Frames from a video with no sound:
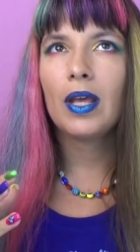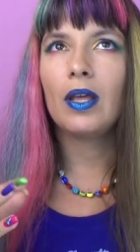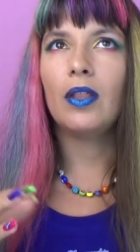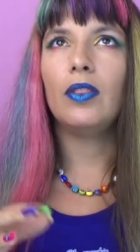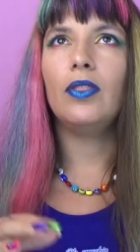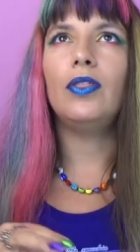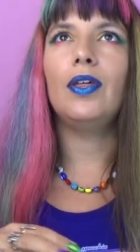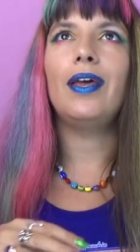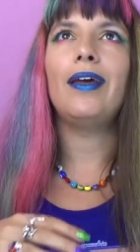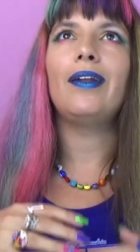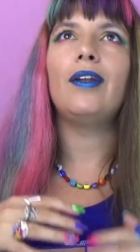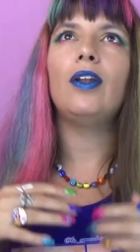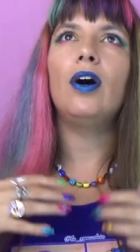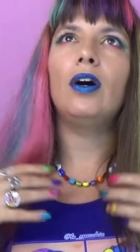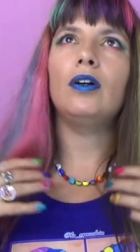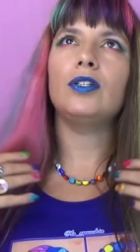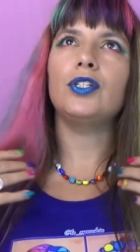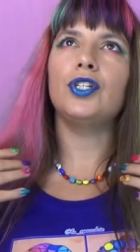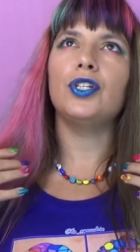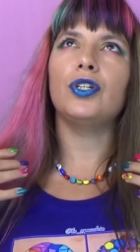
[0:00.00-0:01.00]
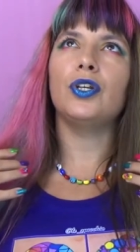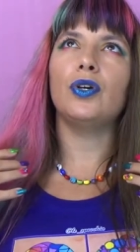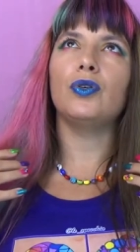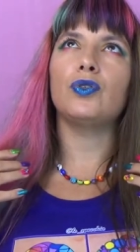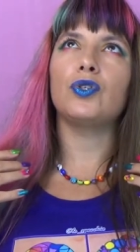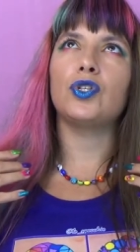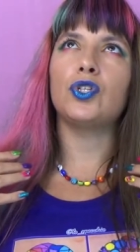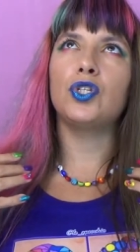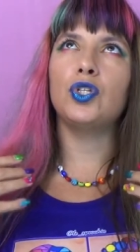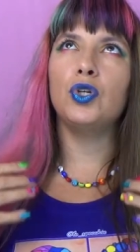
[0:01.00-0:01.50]
they're not, you know,
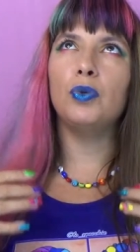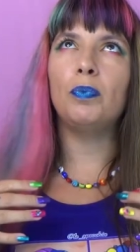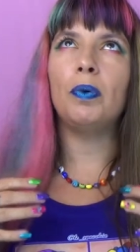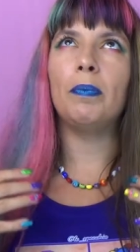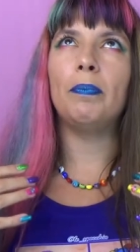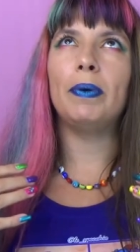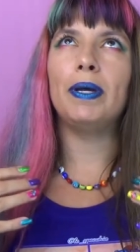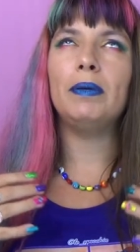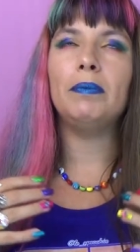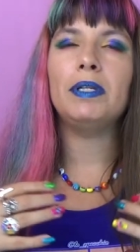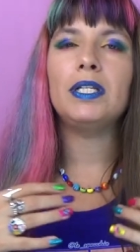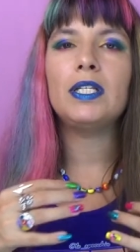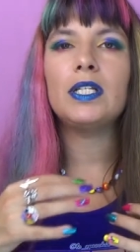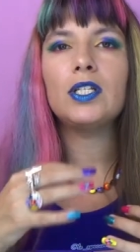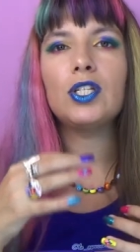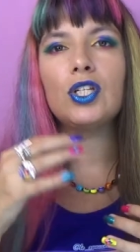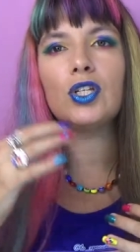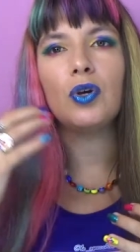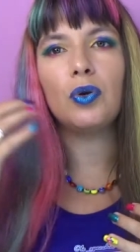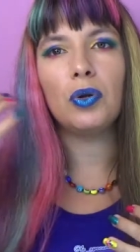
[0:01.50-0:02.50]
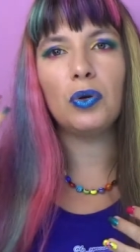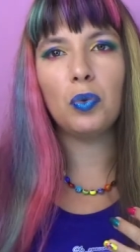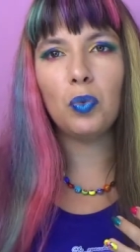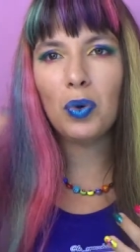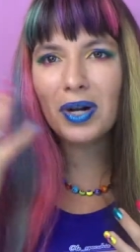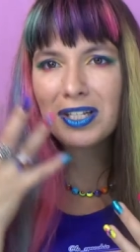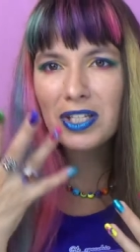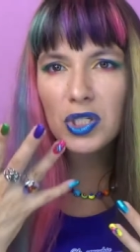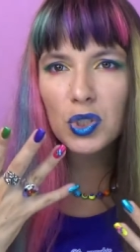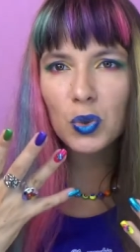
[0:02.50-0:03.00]
super pigmented. So in
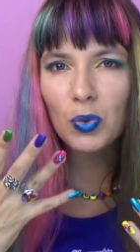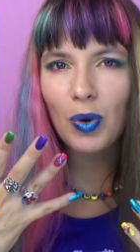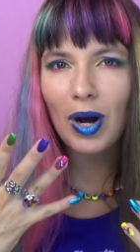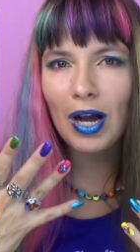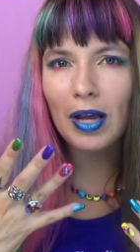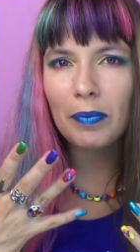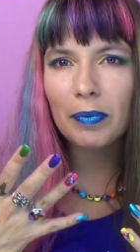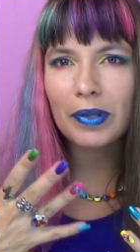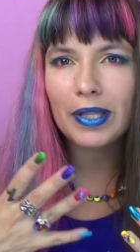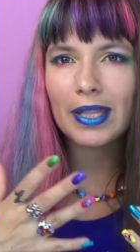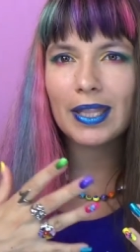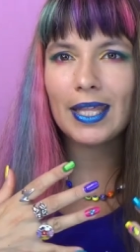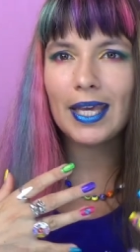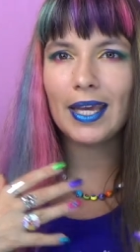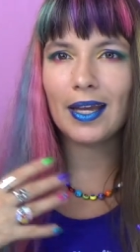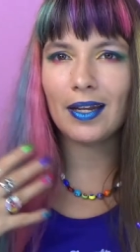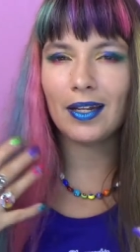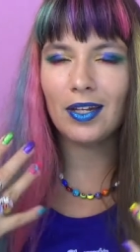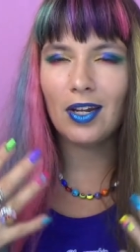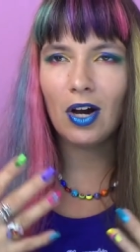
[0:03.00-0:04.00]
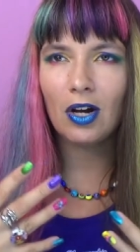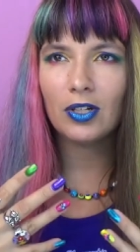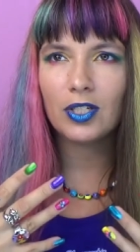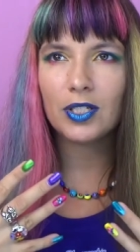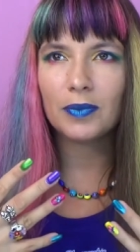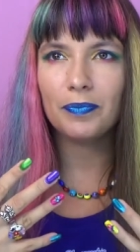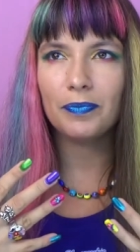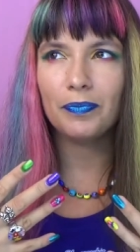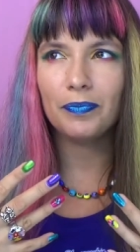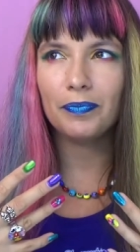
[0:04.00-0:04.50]
one swipe, they are
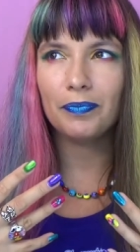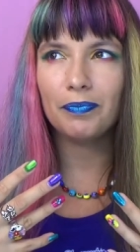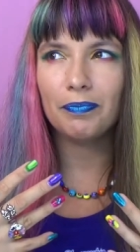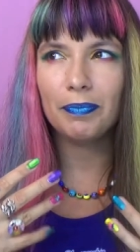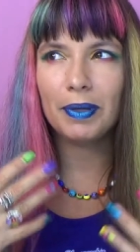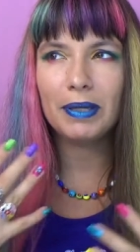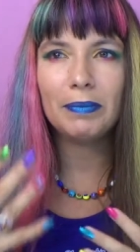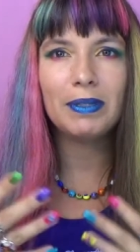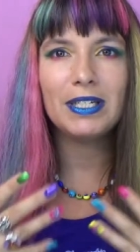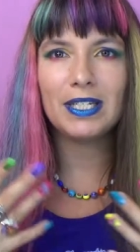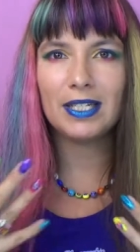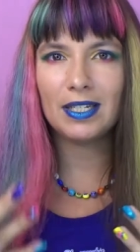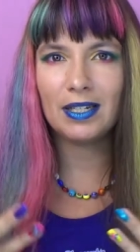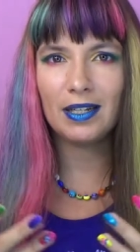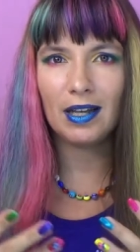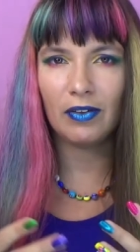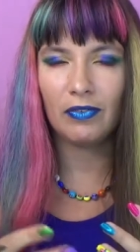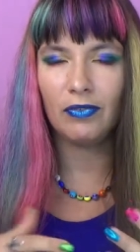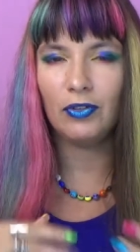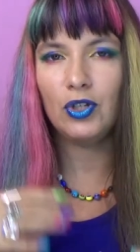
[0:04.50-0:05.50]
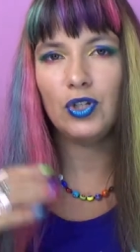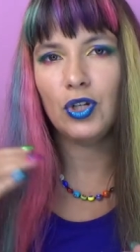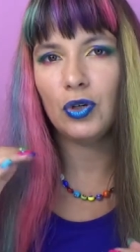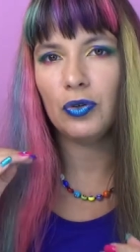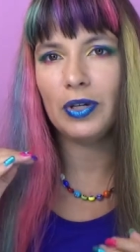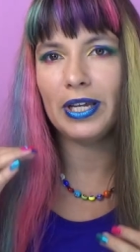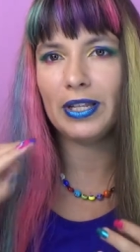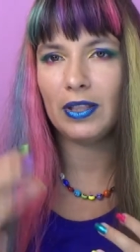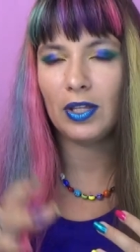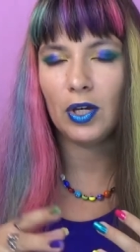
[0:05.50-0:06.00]
not pigmented enough. You
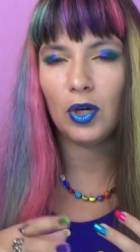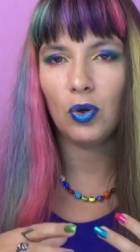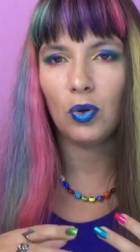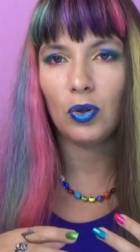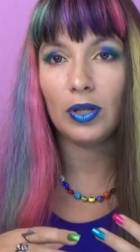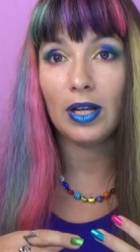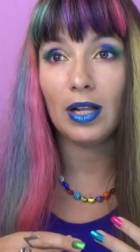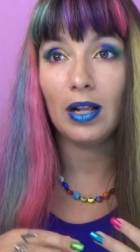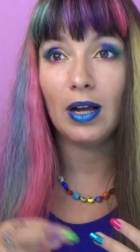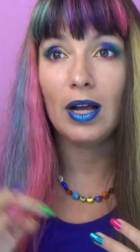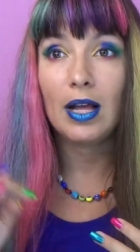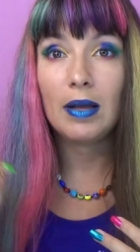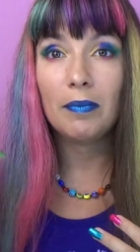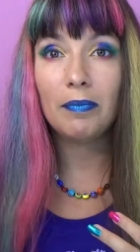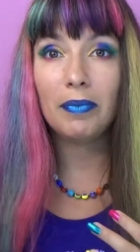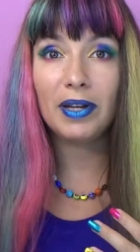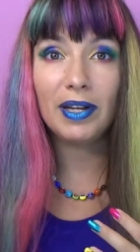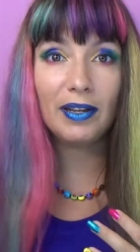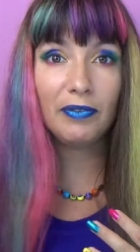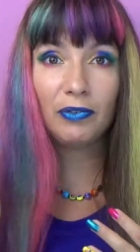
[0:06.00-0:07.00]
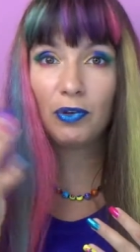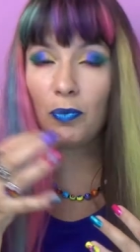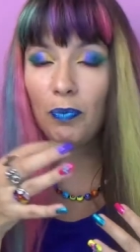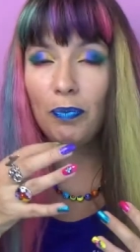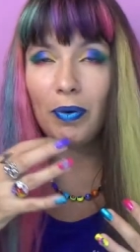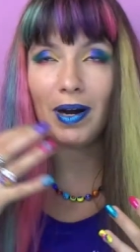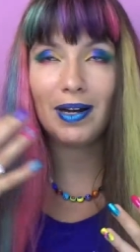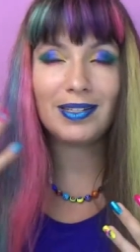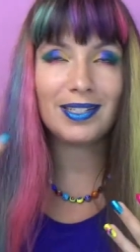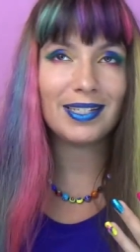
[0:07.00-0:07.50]
don't get the whole color. But if you
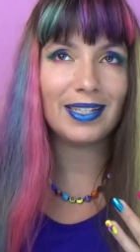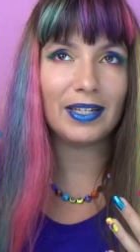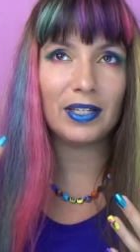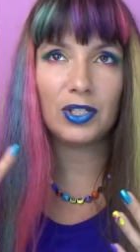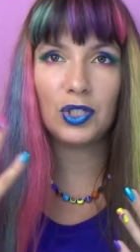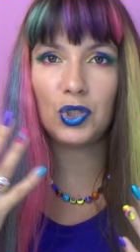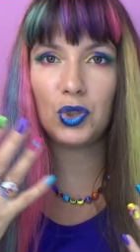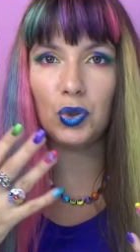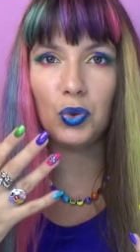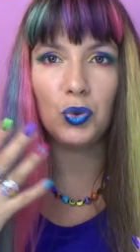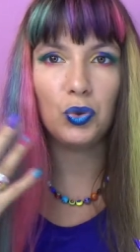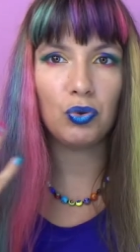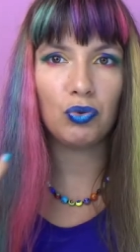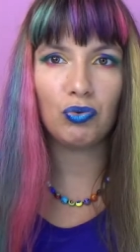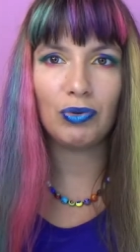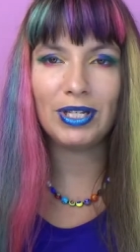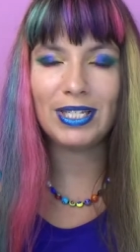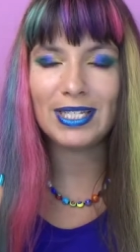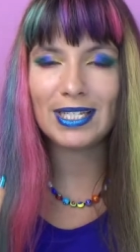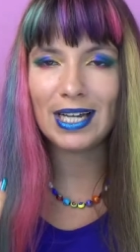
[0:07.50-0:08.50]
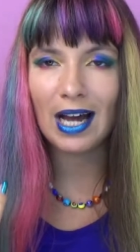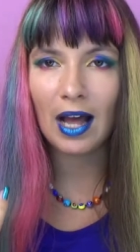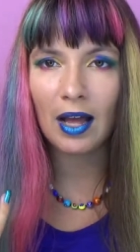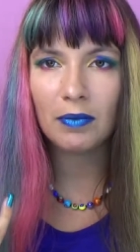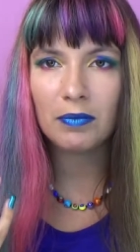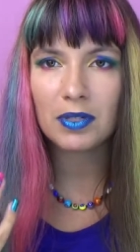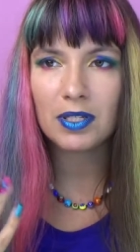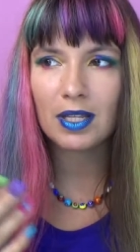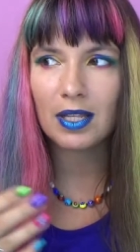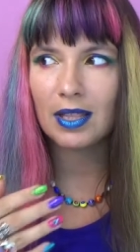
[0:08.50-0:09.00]
pass like two, three
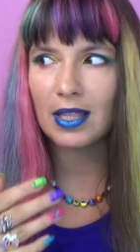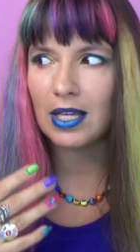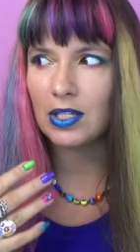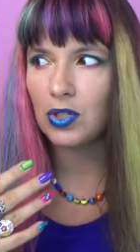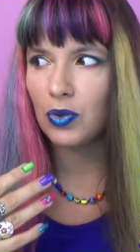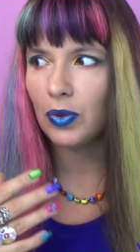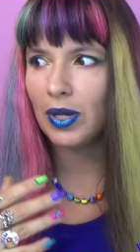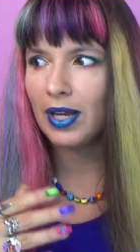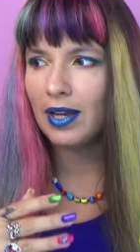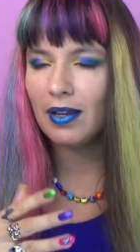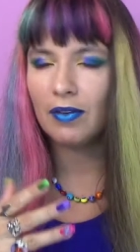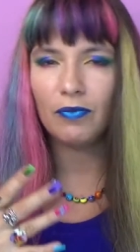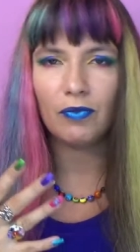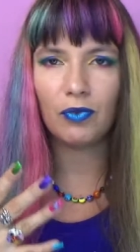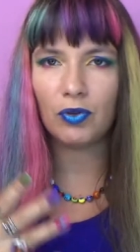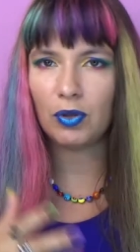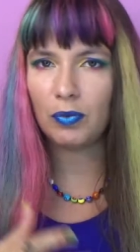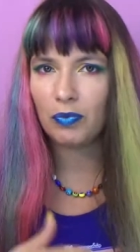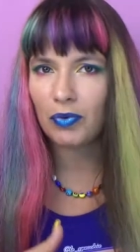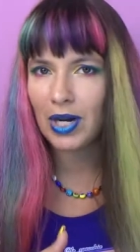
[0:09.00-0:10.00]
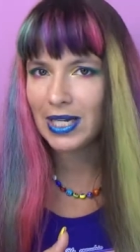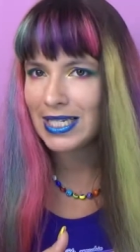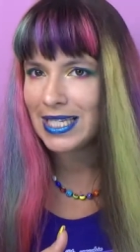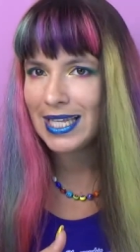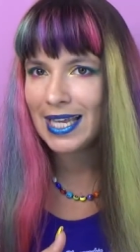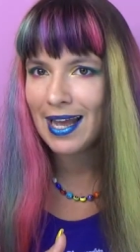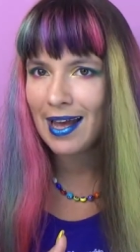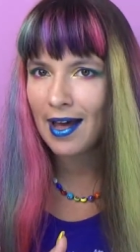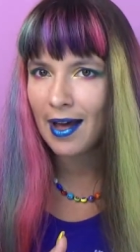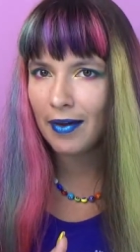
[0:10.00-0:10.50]
times, that's okay. for the price
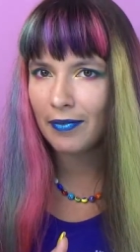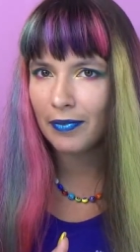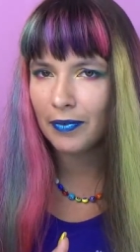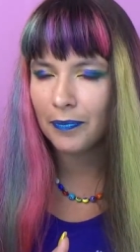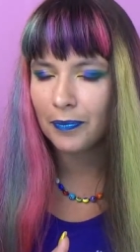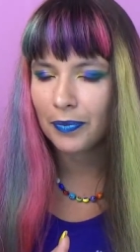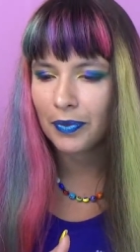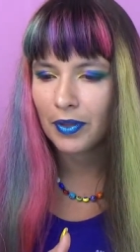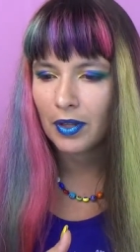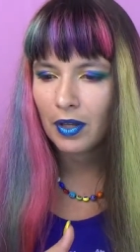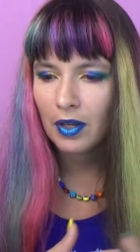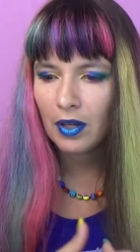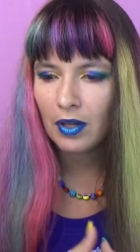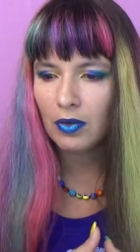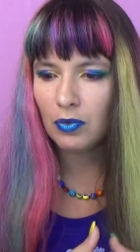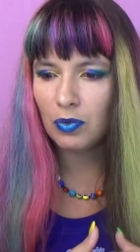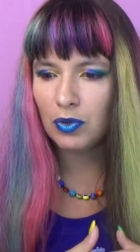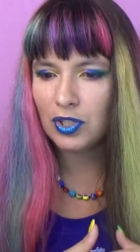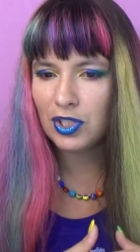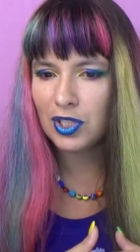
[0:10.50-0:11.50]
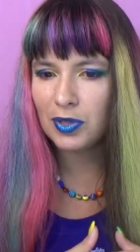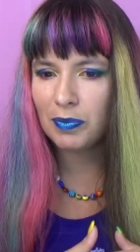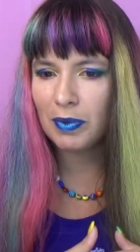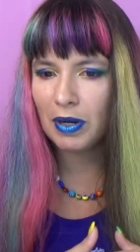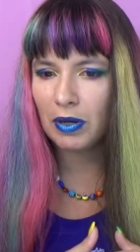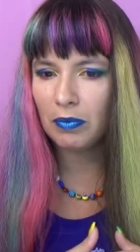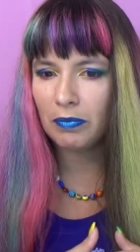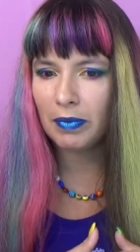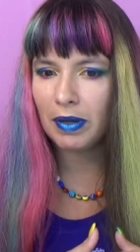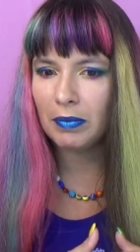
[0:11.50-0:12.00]
they have, which is
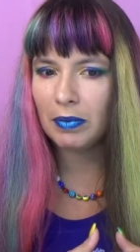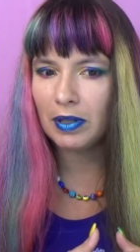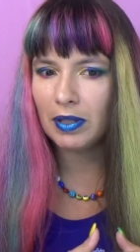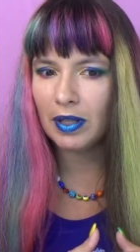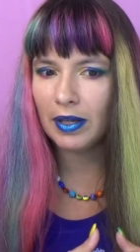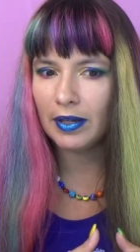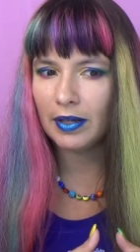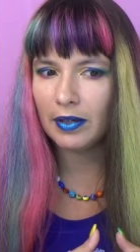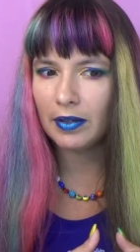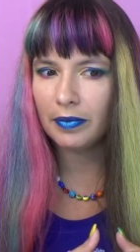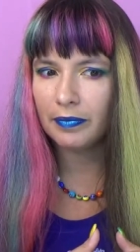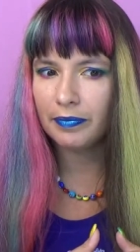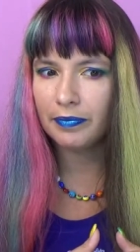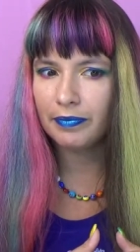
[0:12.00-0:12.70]
about maybe like